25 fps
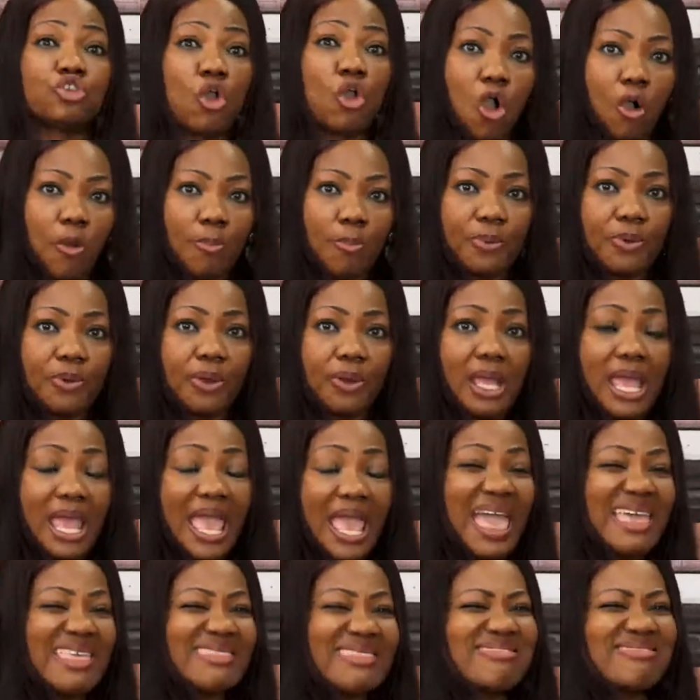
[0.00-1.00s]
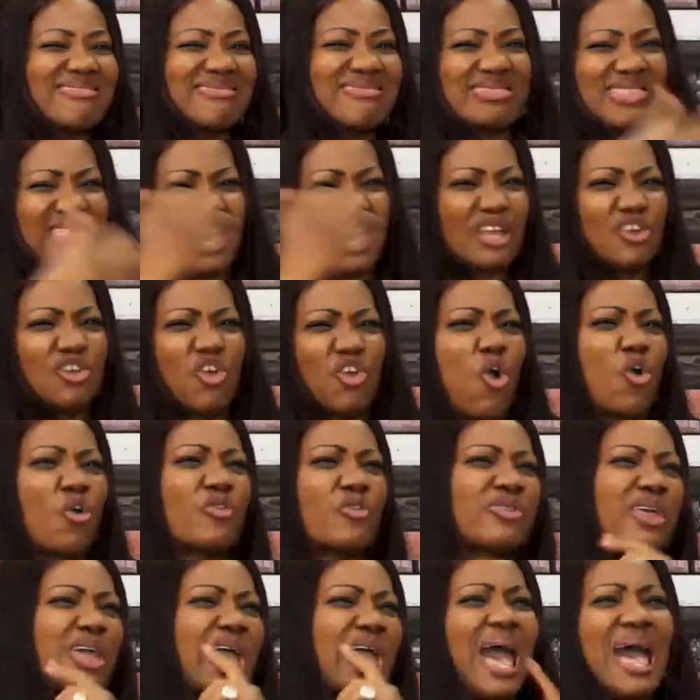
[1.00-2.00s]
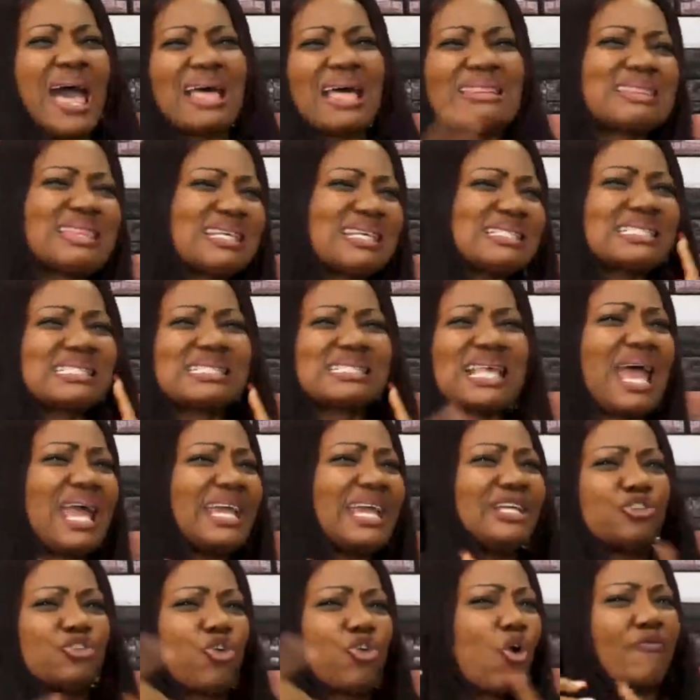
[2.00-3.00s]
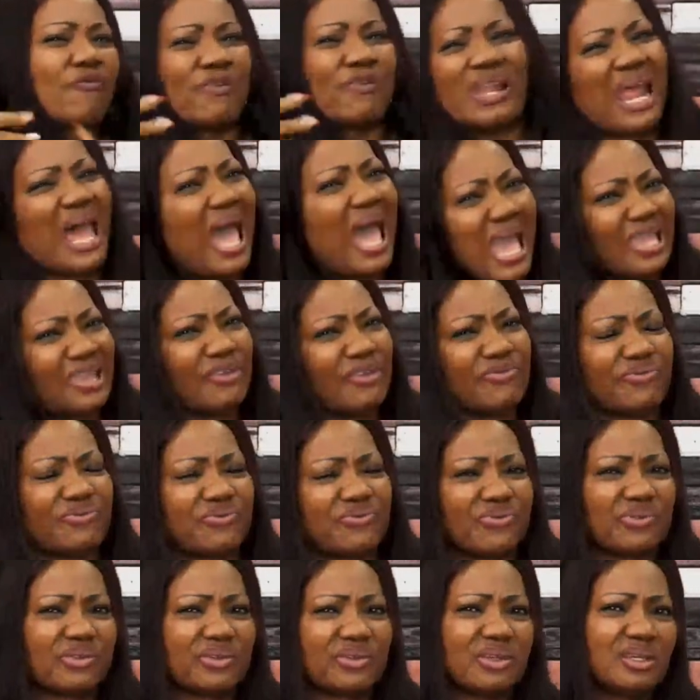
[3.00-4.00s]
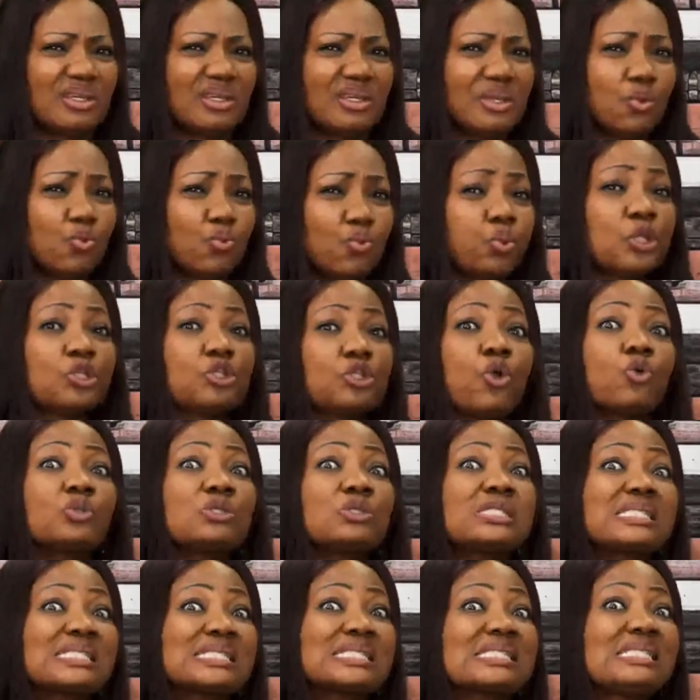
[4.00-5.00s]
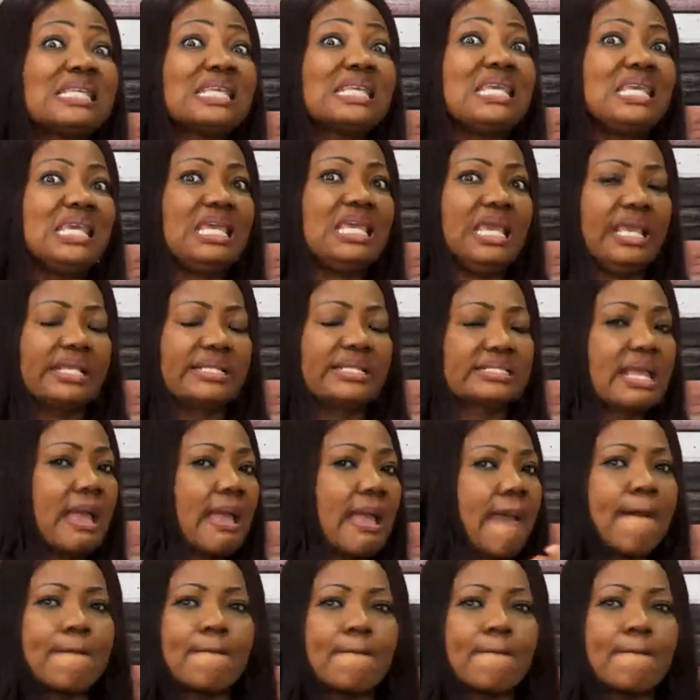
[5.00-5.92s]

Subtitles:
a job. And then on the other side of life, we don't see it.